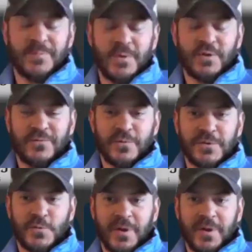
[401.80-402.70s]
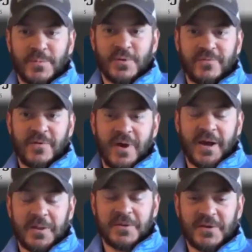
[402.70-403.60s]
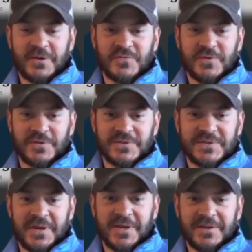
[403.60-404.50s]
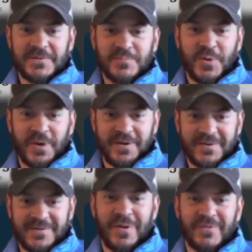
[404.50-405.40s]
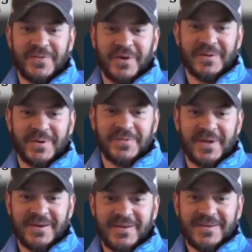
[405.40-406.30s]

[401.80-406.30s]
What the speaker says: to move, would you want to move out of the country or stay put? You ever thought about that?